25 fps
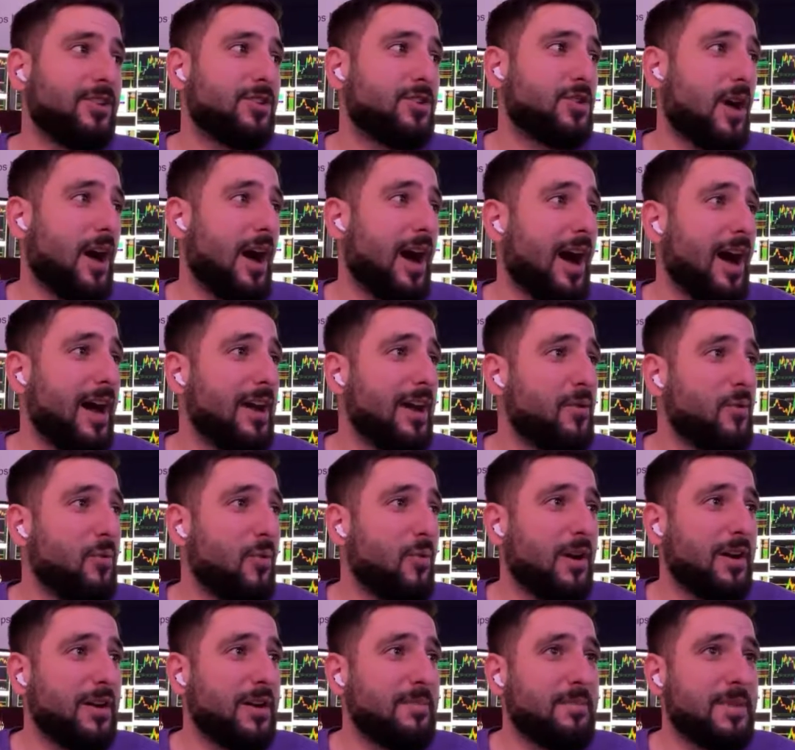So I
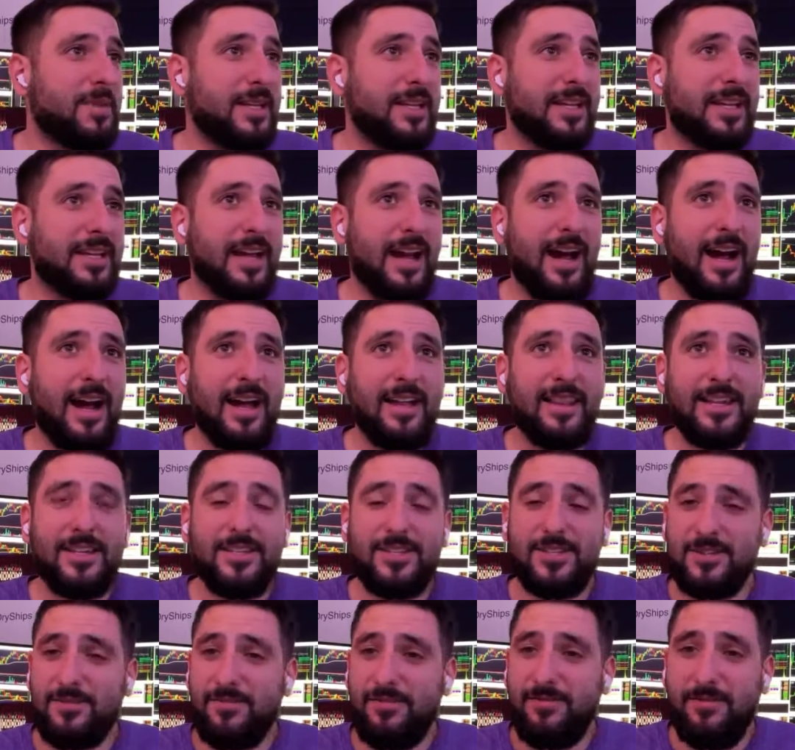don't want to be the guy
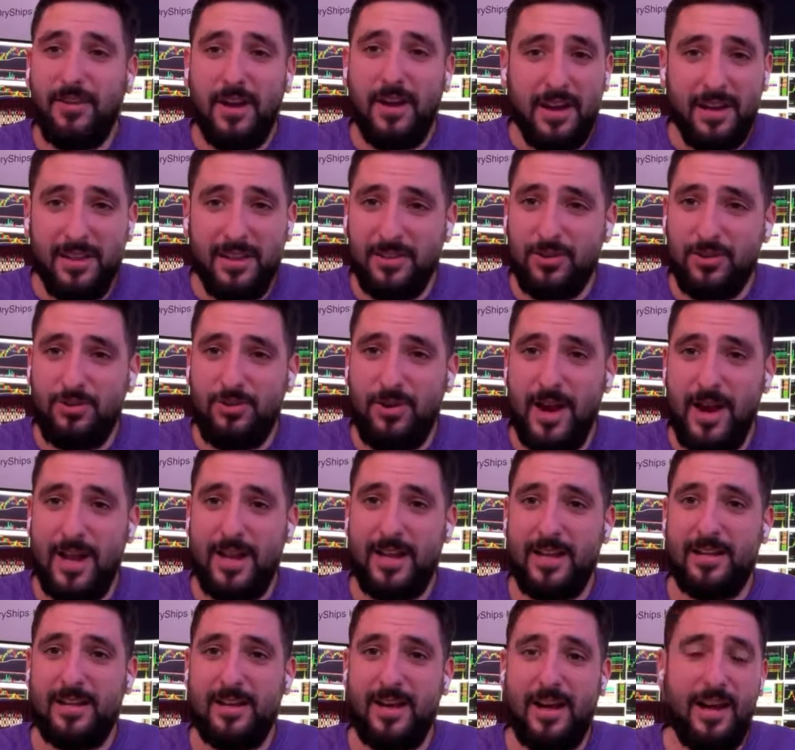that's fighting the
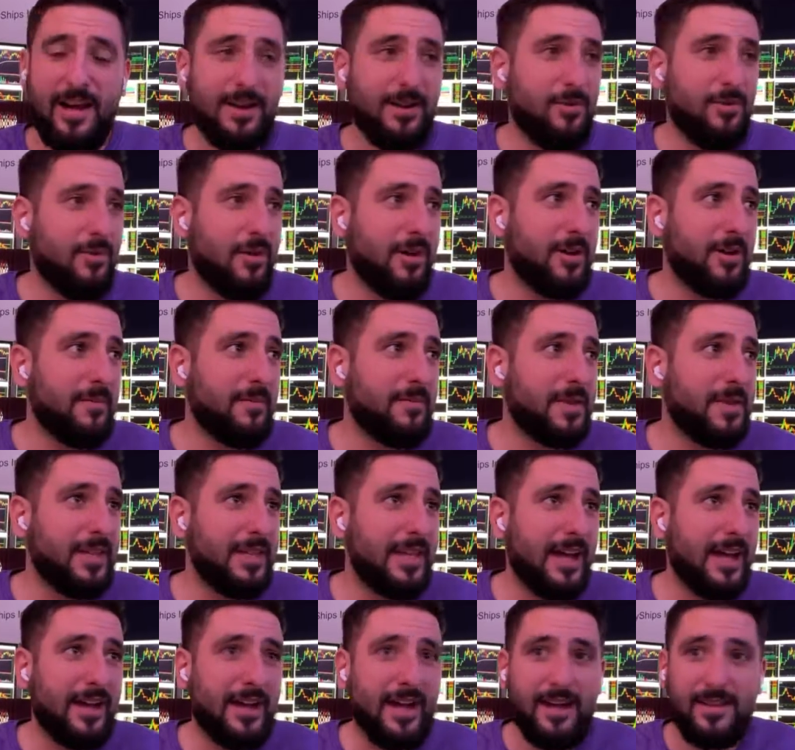dragon. I don't want to
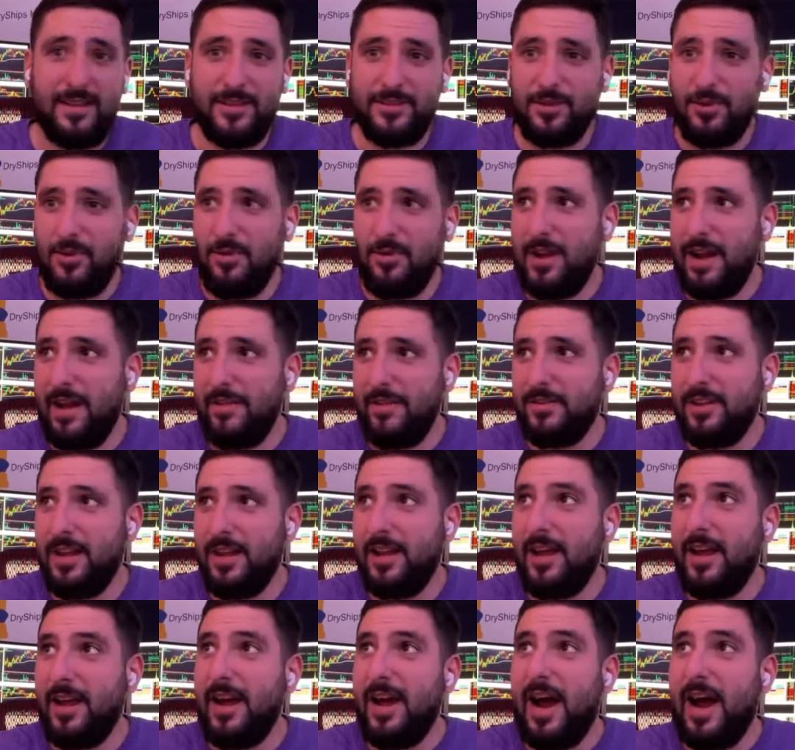be that guy that's going after
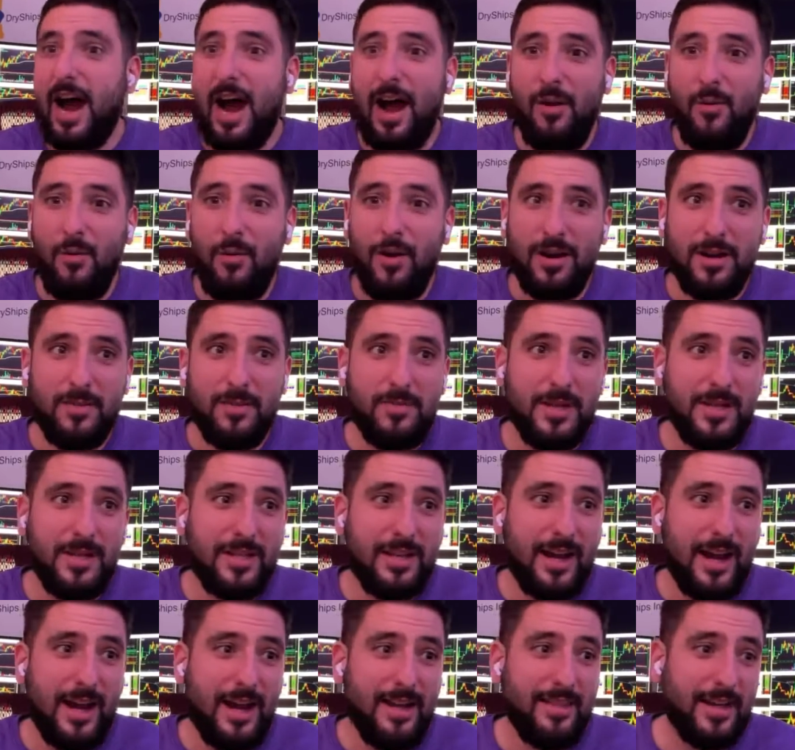that. I want to be
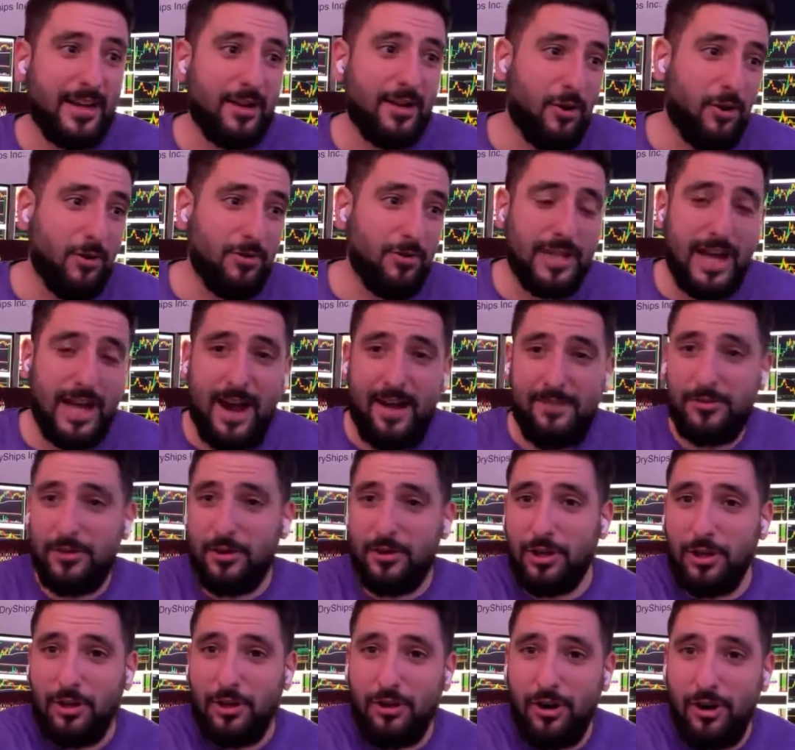the guy that goes
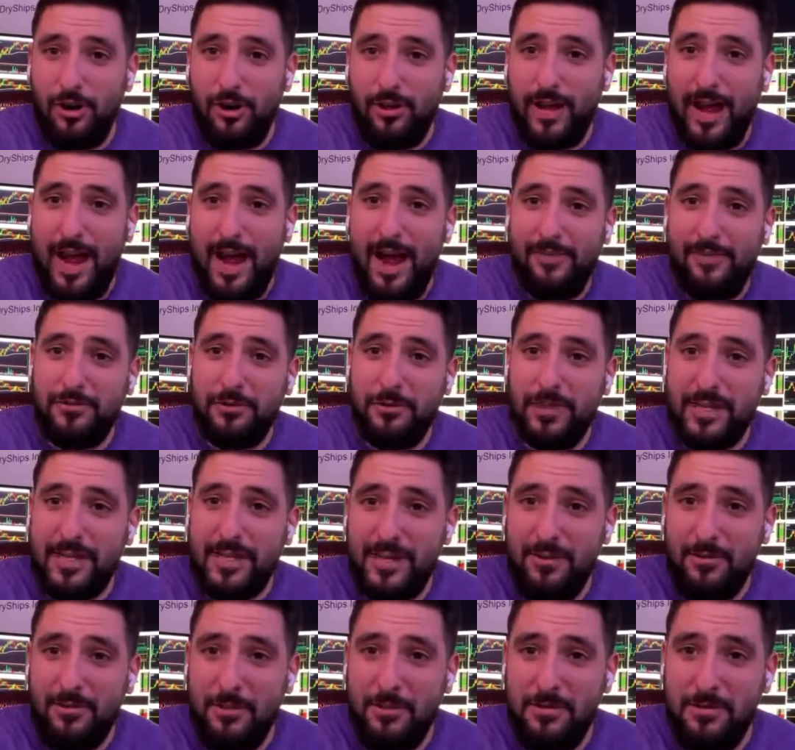after the girl after the
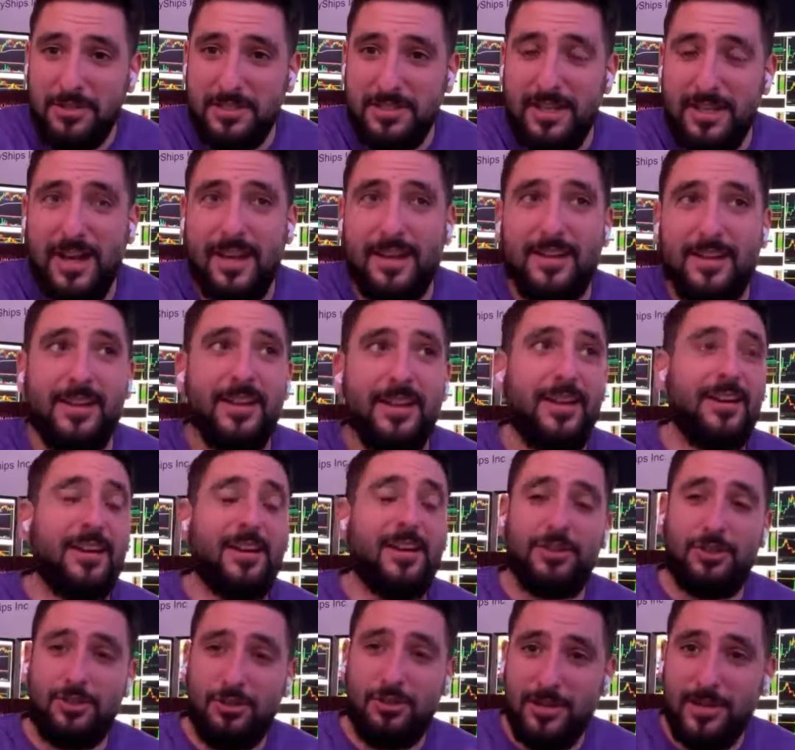hero is dead.
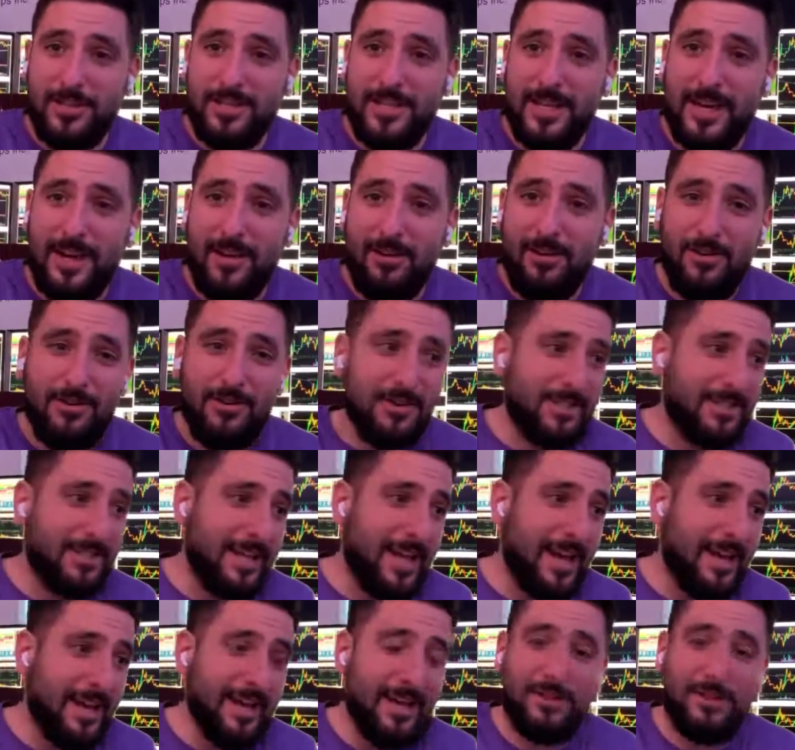As soon as the hero is
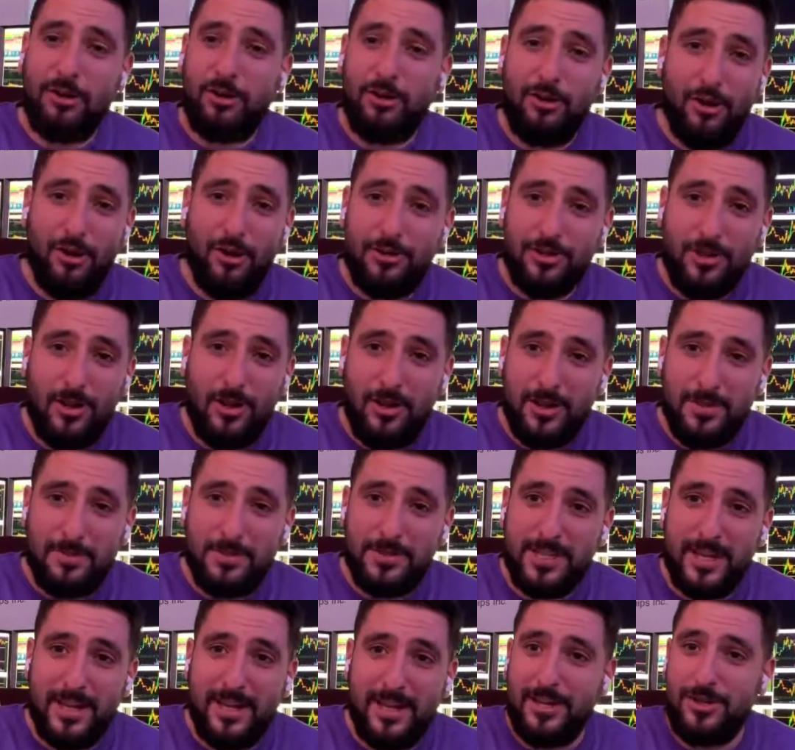dead and the girl's all
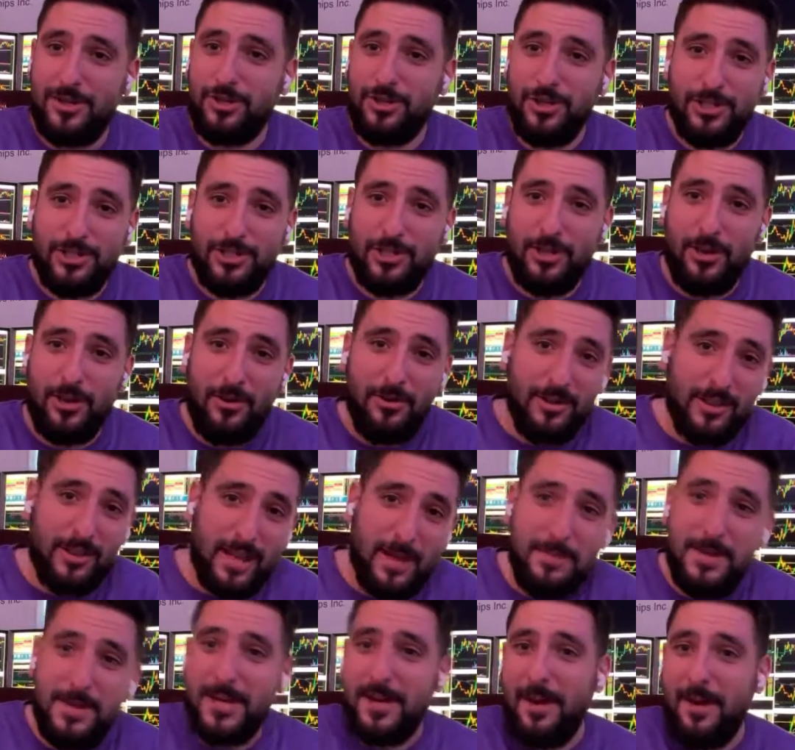upset and she's alone,
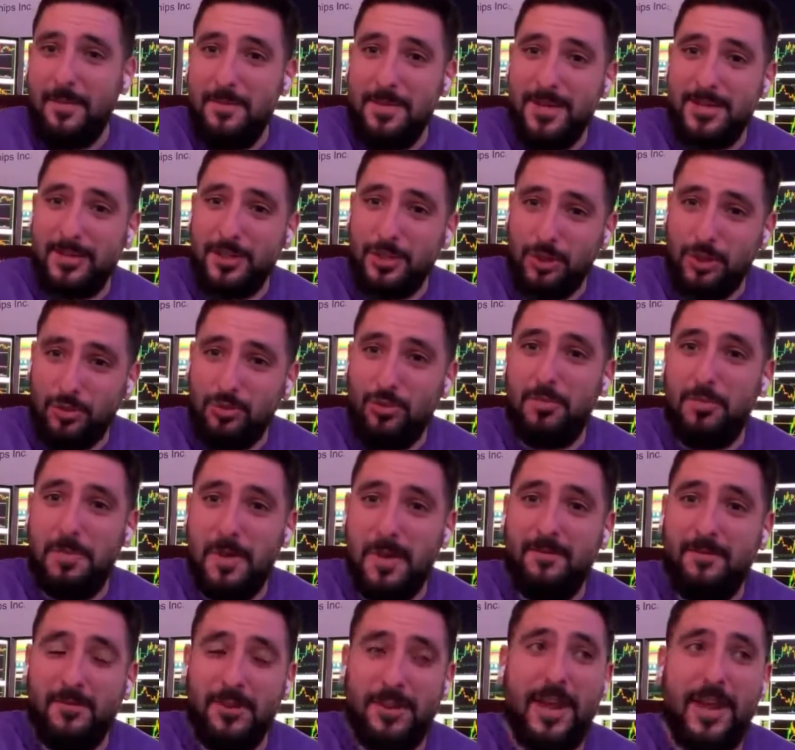let me come in to swoop
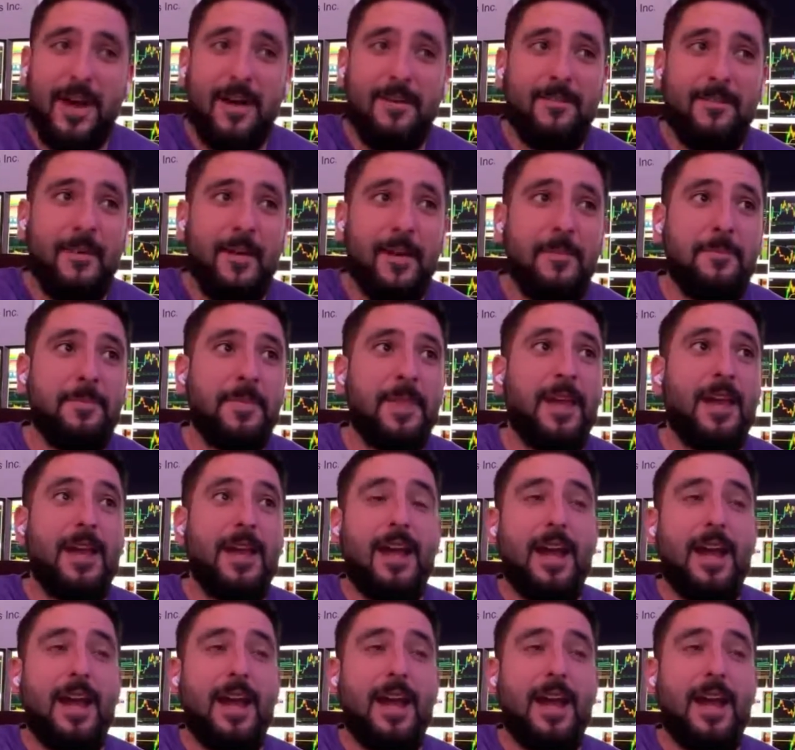in for that, right?